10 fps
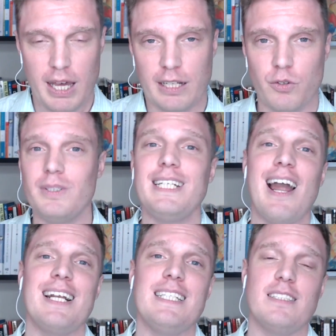It's only
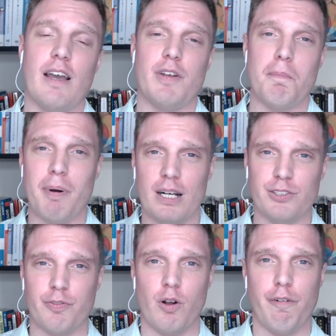
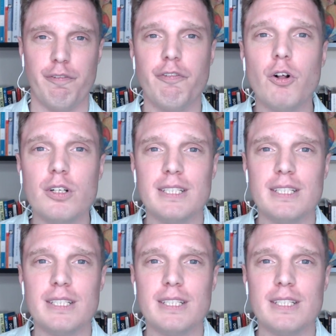$97 for a full